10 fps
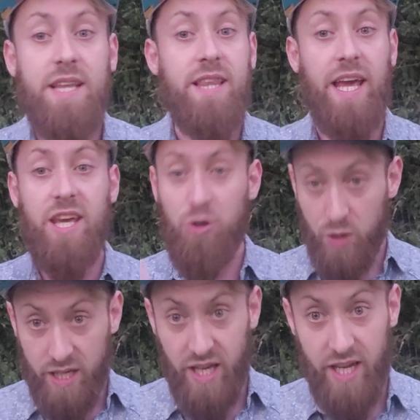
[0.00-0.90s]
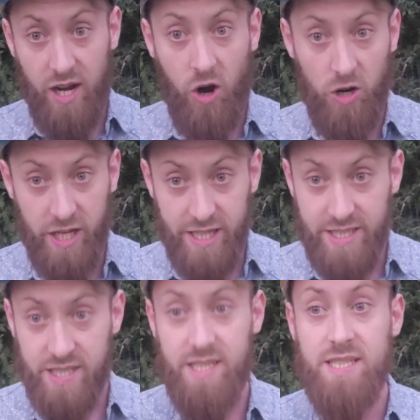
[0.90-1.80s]
Thank you again,
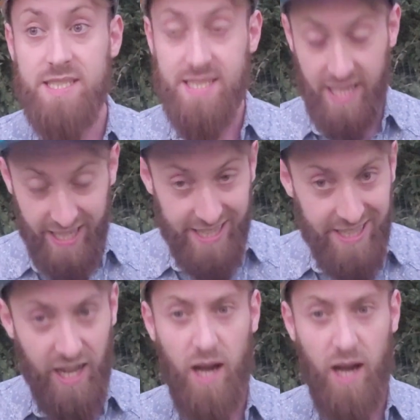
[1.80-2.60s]
Harneet Singh.